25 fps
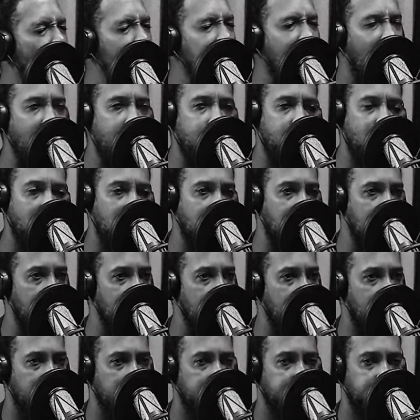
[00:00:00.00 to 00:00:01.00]
I fucking
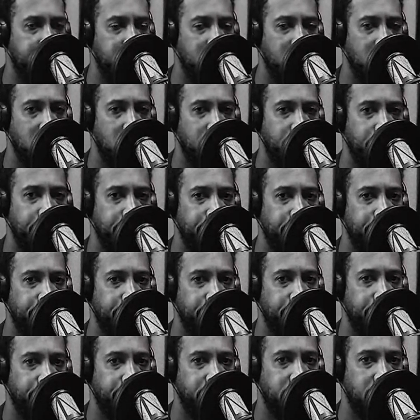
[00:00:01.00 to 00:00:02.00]
live.
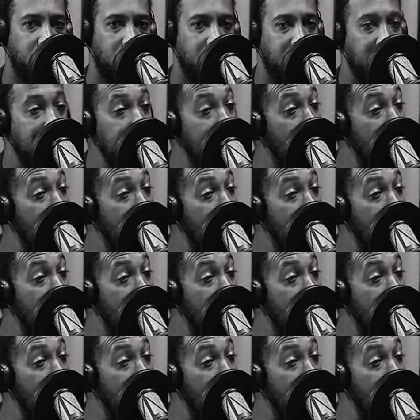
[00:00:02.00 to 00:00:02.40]
Then I